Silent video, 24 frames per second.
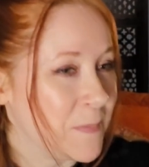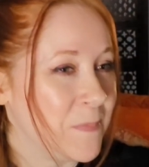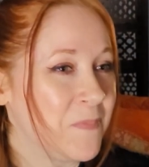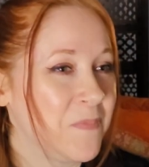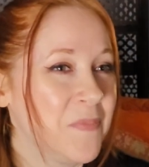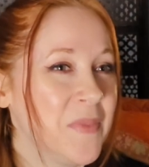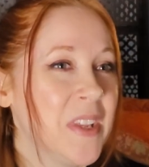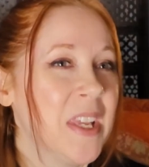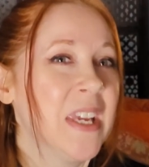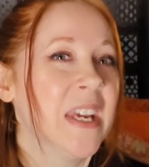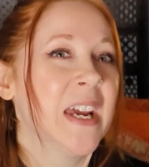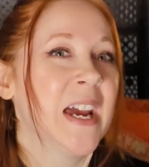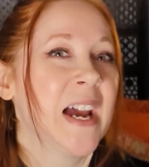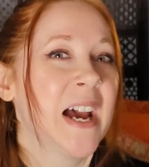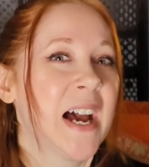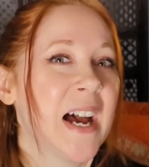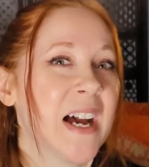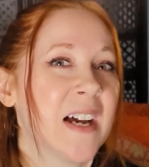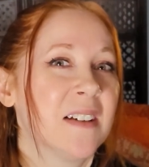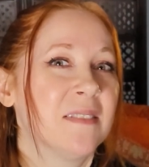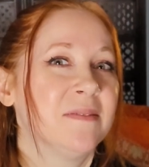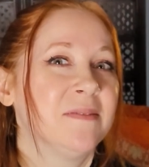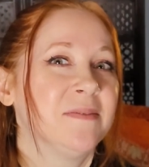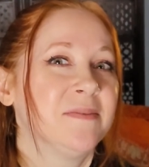
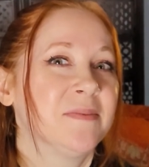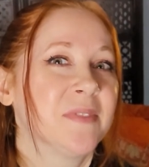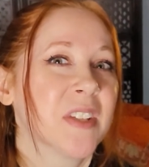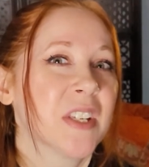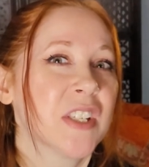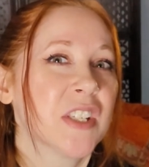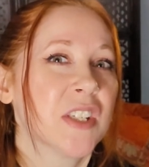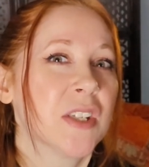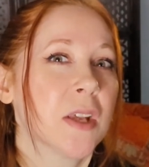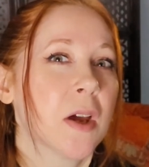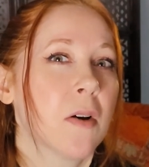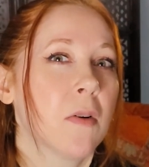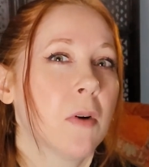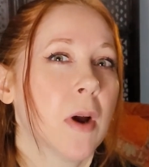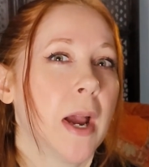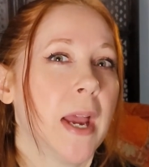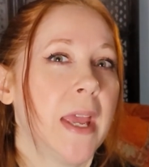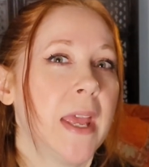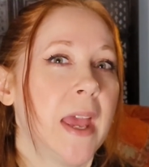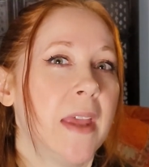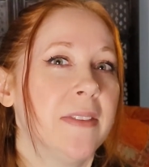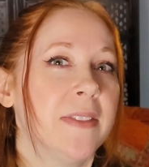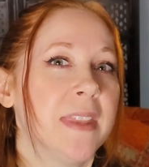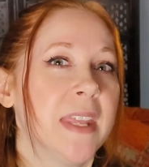Yeah, so
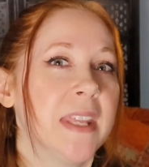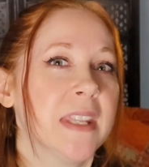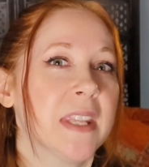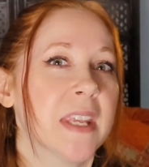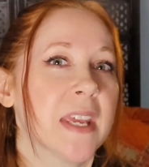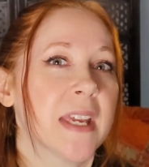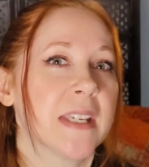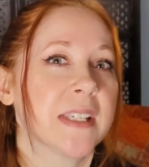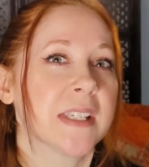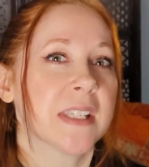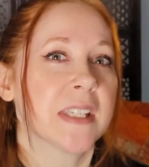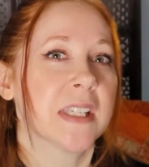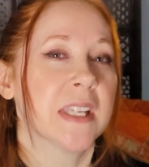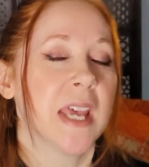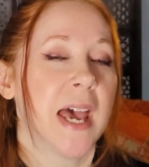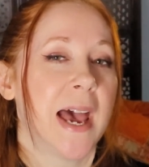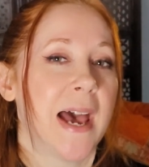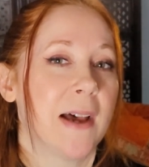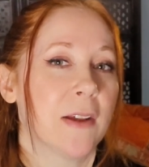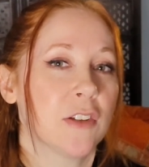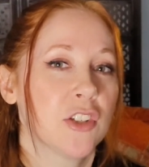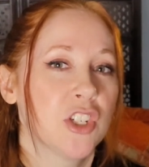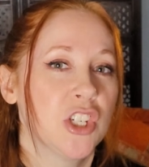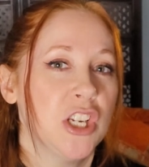I think that's the
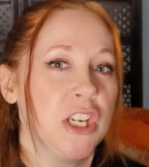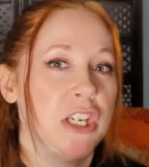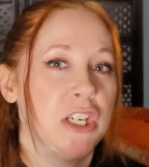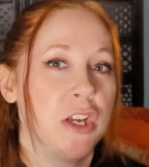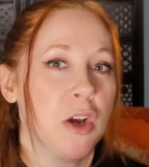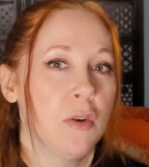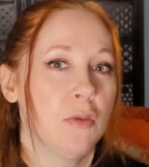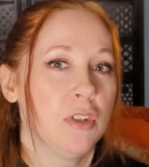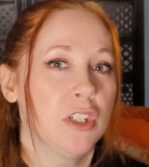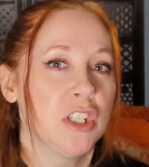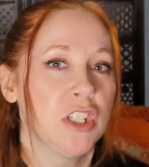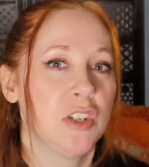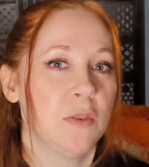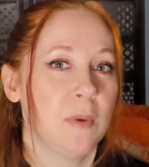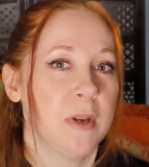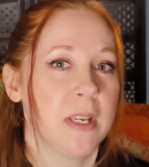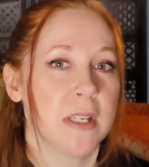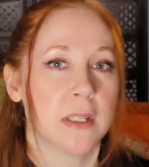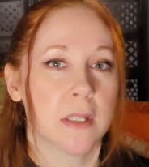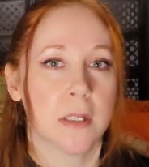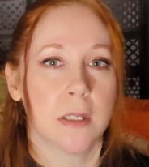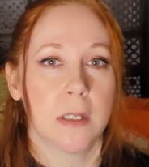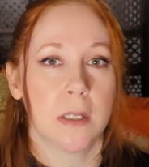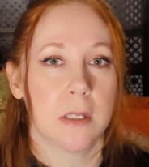algae note to it,
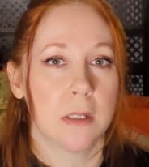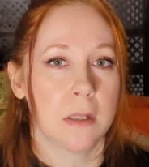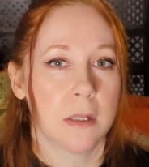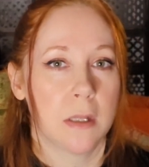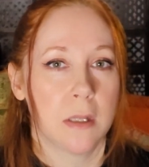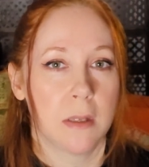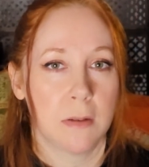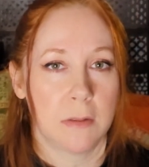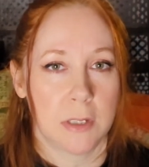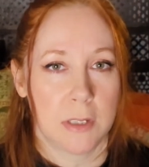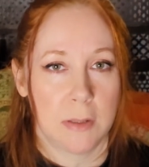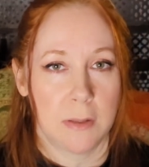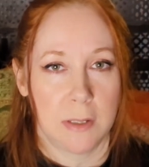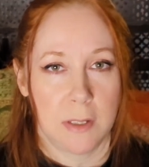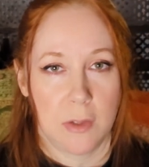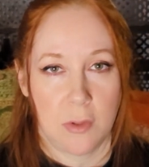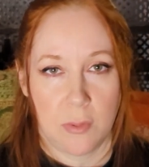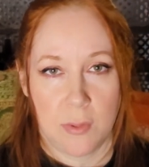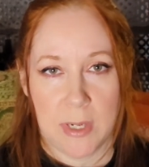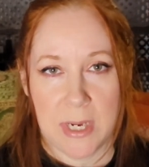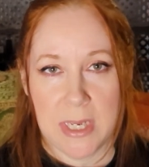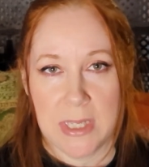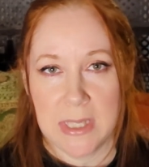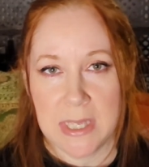and to
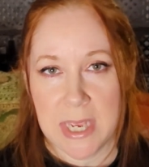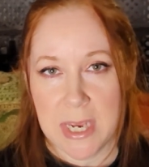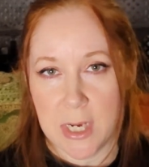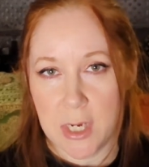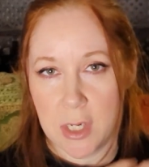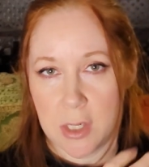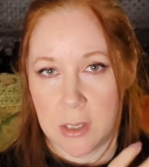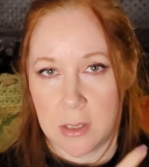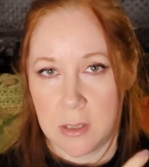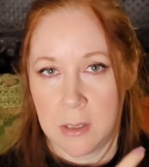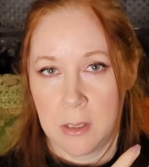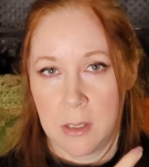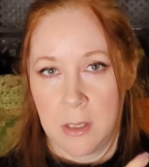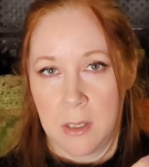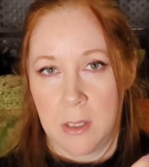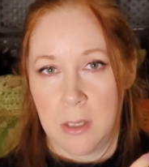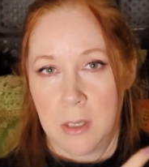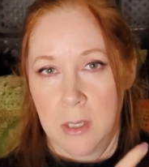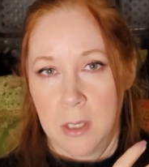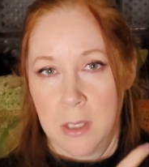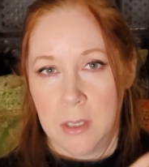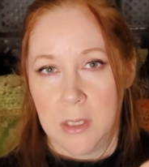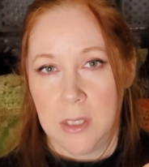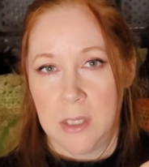create that
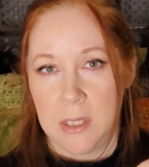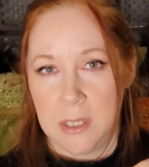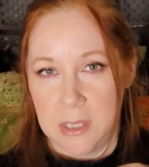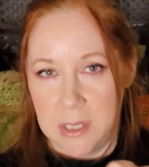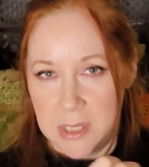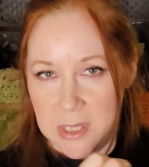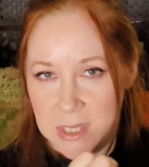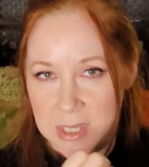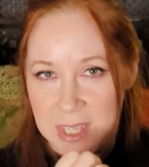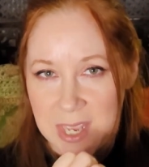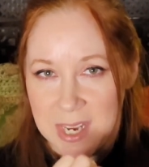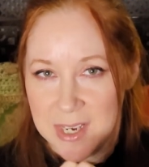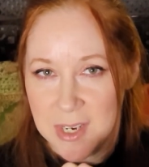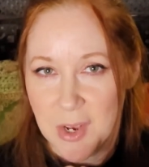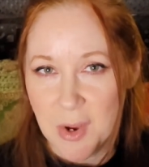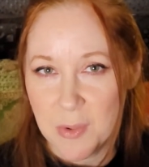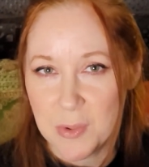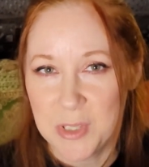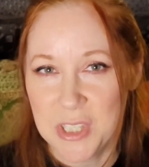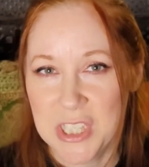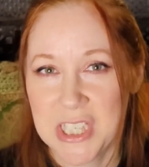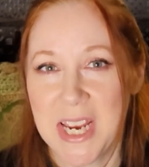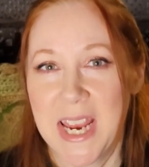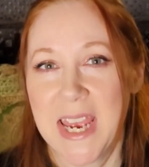
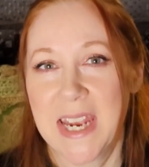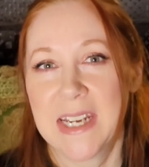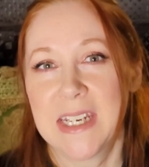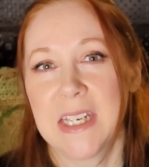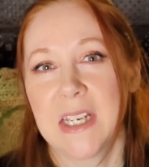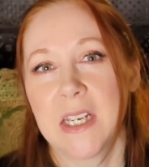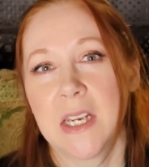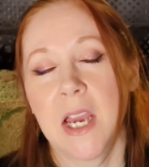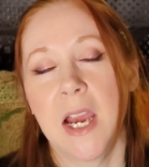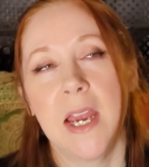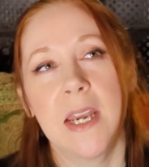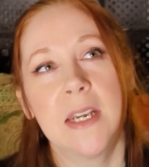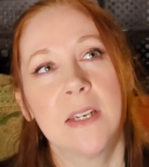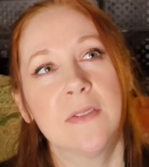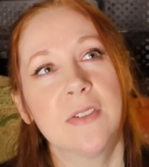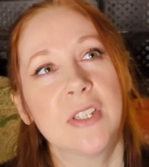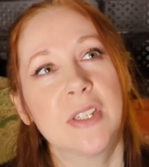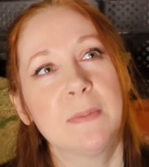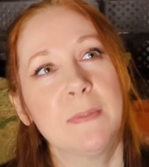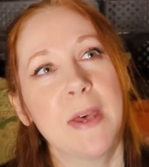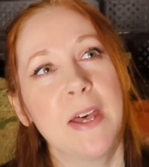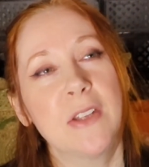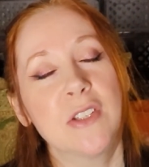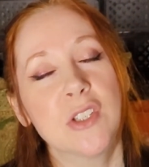oceanic kind of
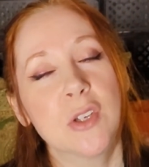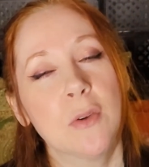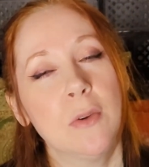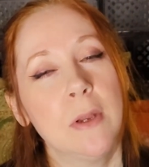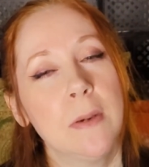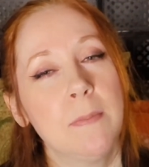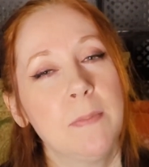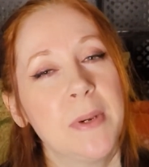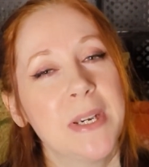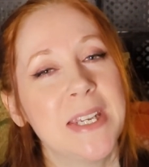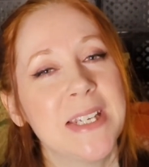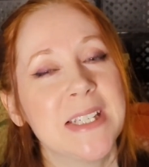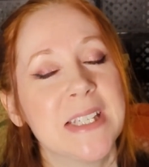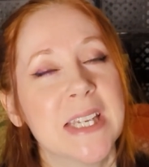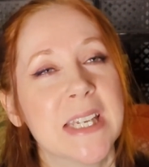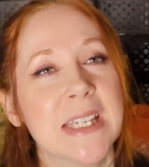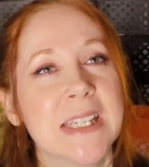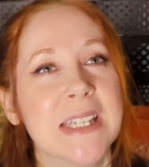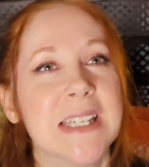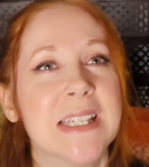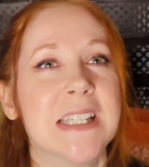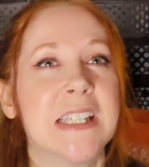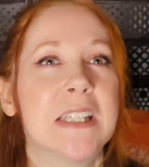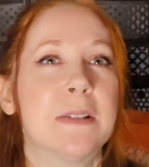smell to it, but it
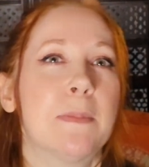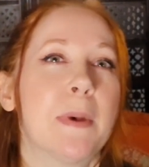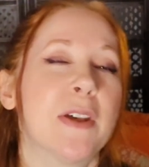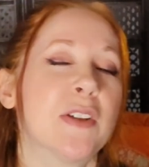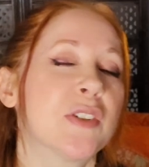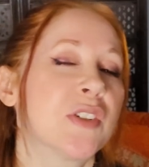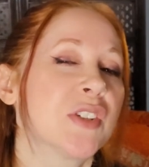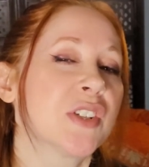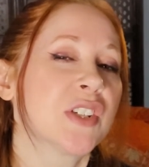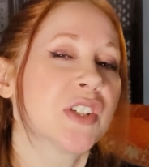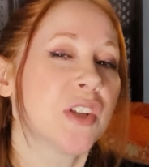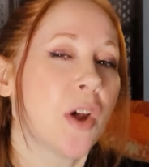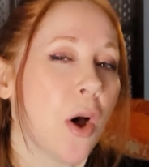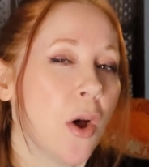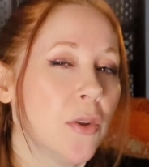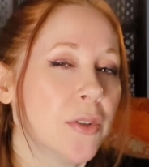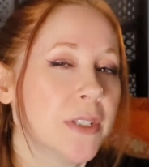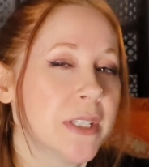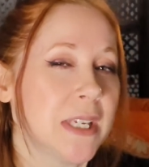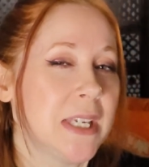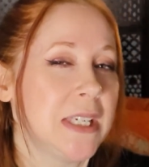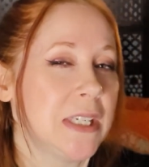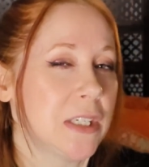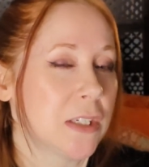doesn't smell
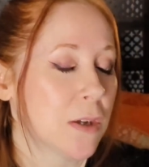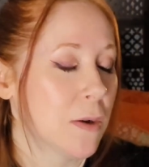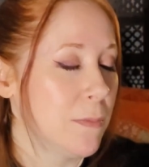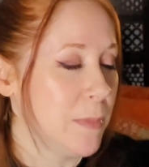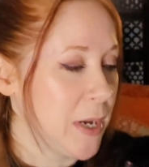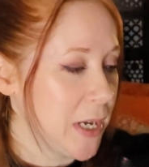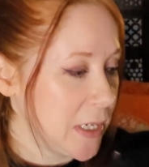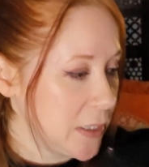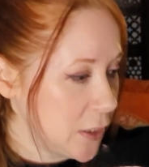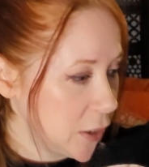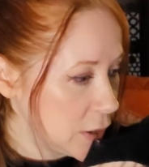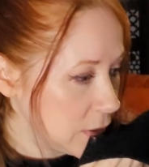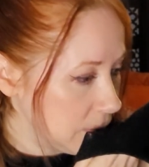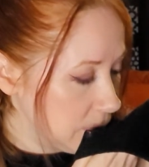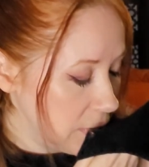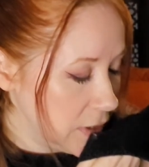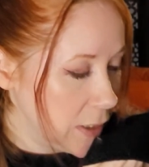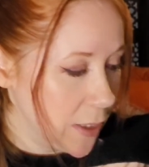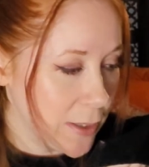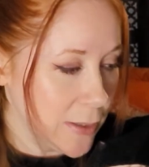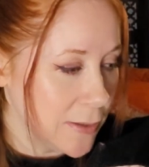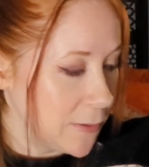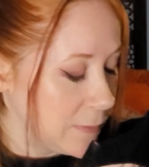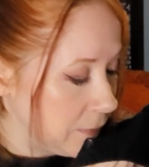salty so much.
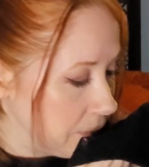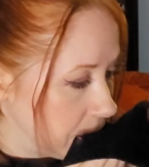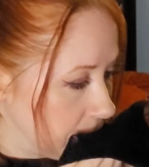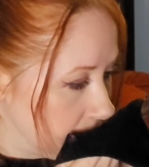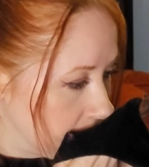No,